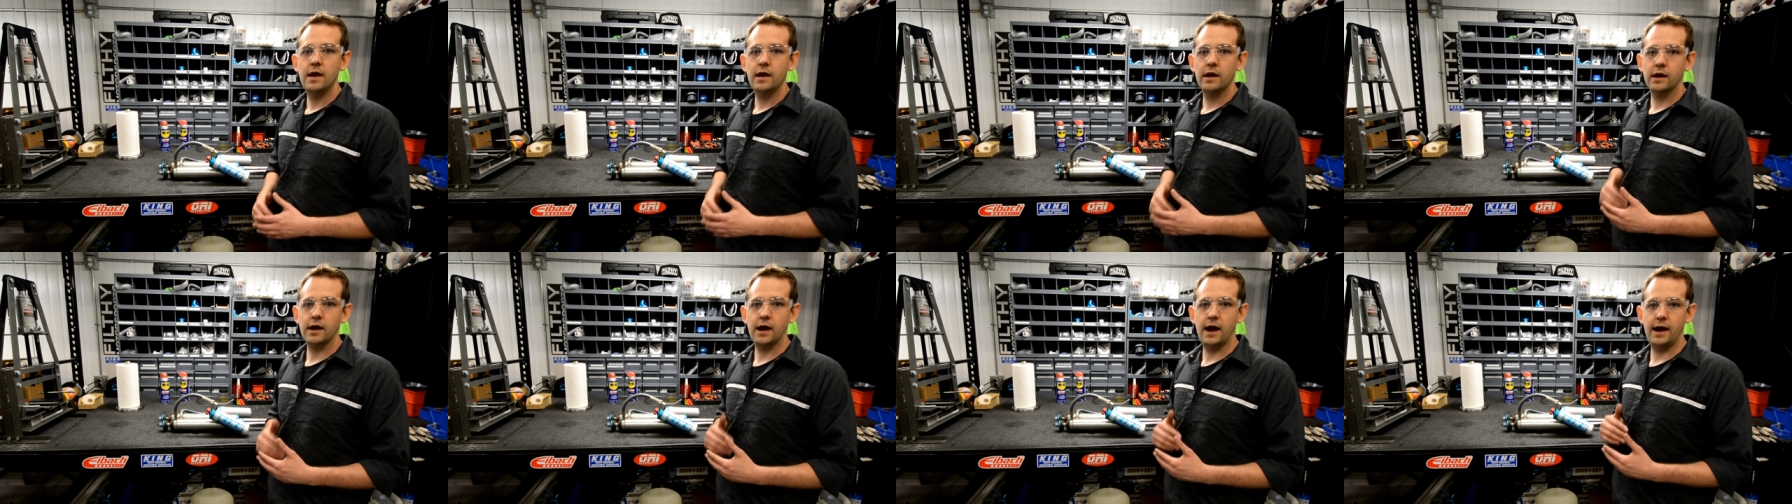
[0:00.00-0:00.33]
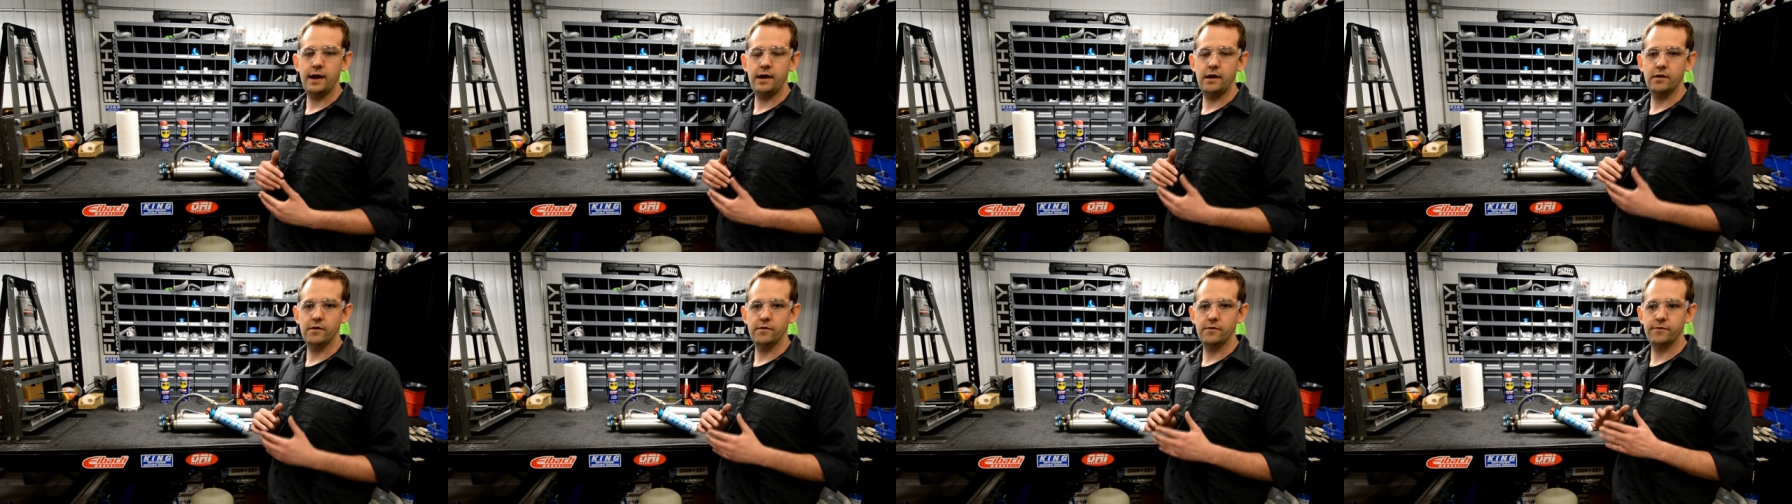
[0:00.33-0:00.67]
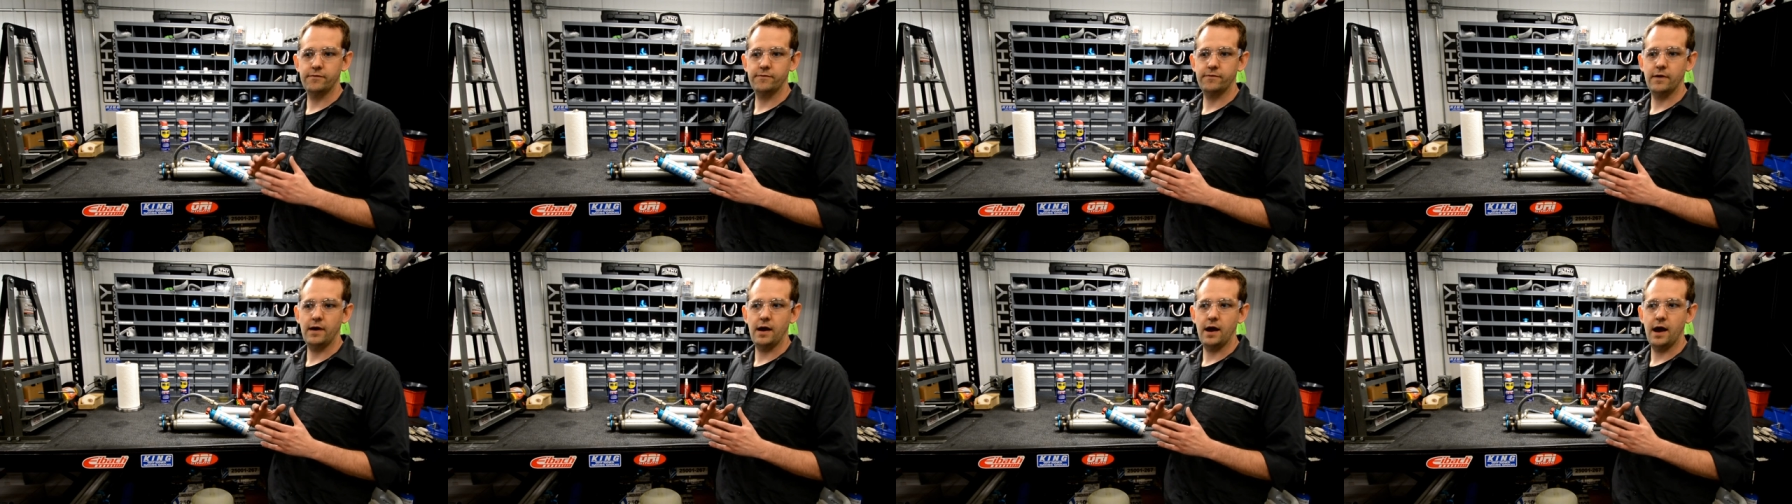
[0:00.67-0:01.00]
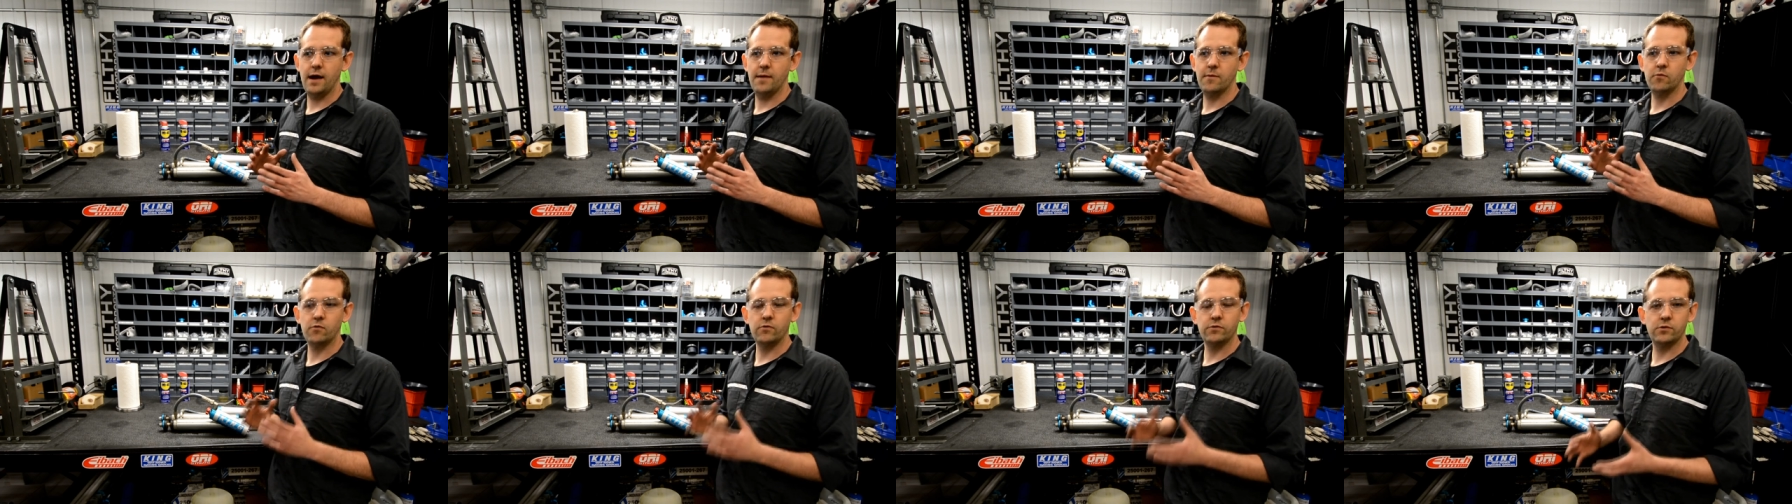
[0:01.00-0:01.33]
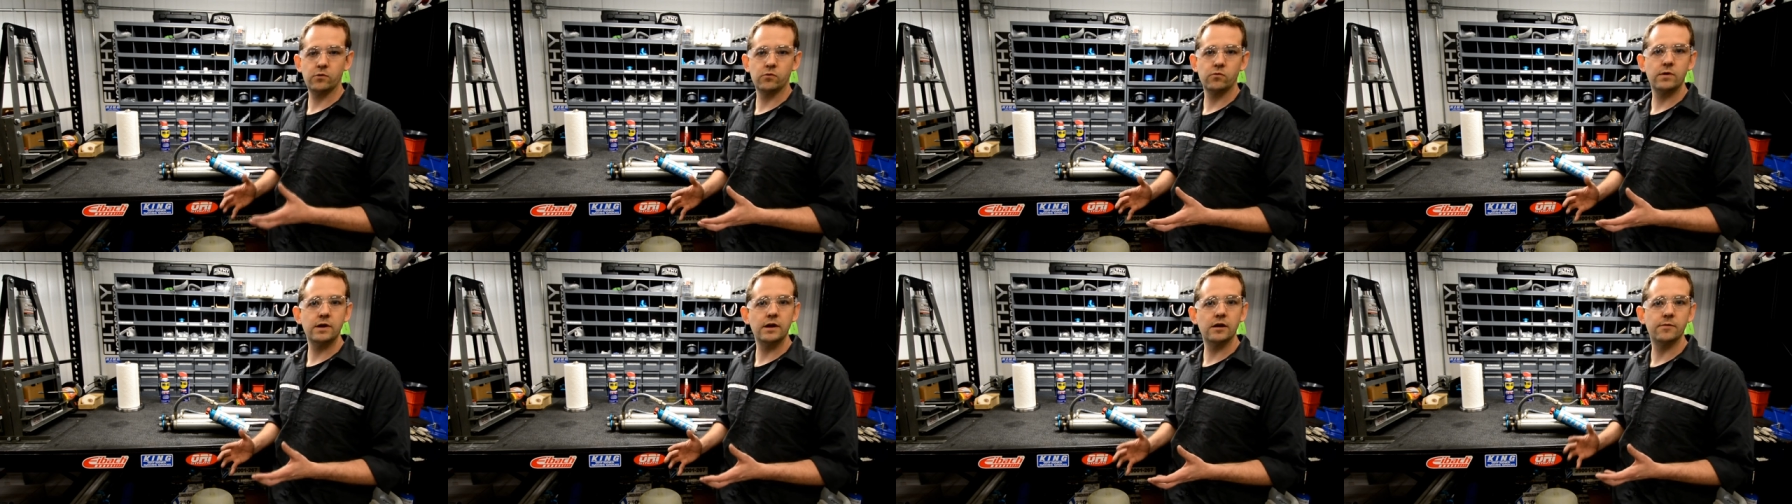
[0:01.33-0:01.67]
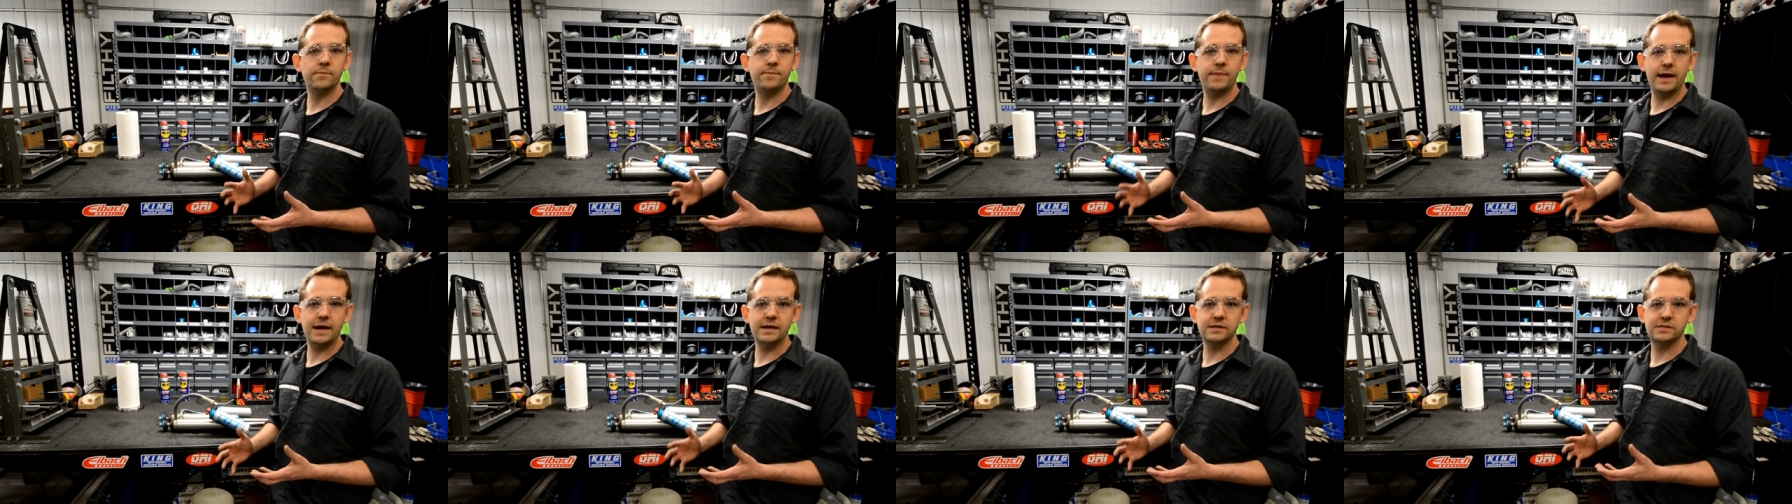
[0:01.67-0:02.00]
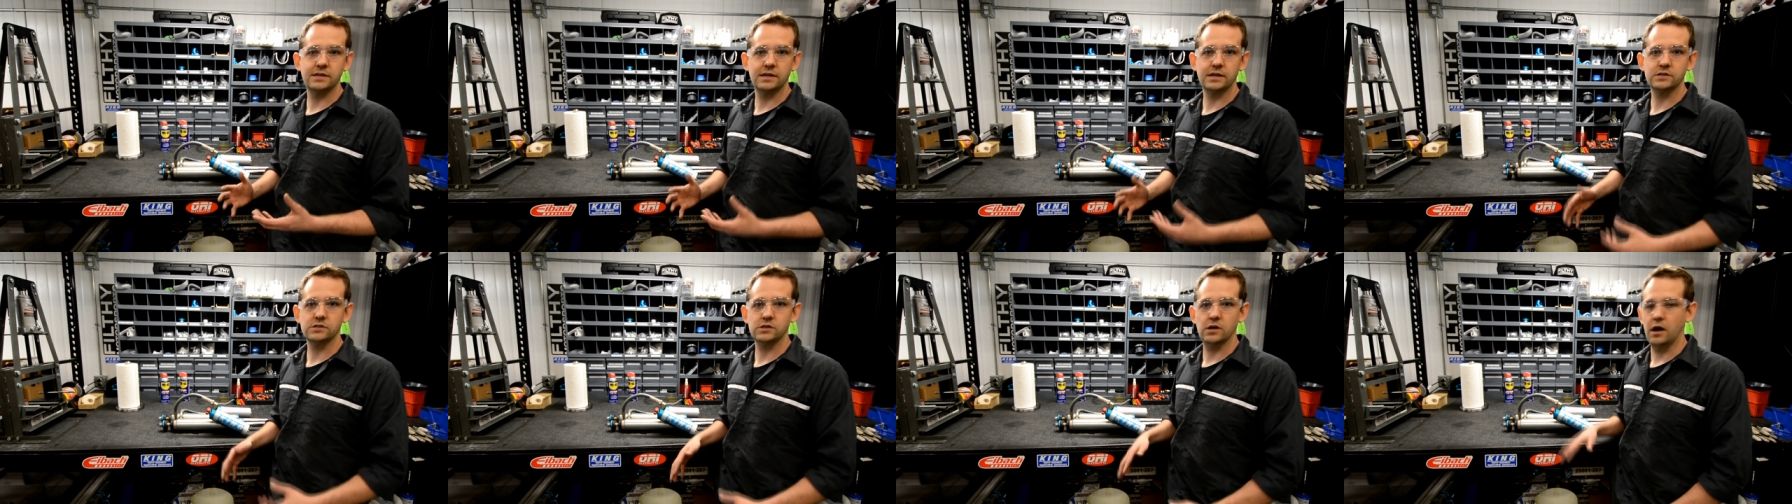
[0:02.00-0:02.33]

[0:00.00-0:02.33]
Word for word: kind of um, the real basics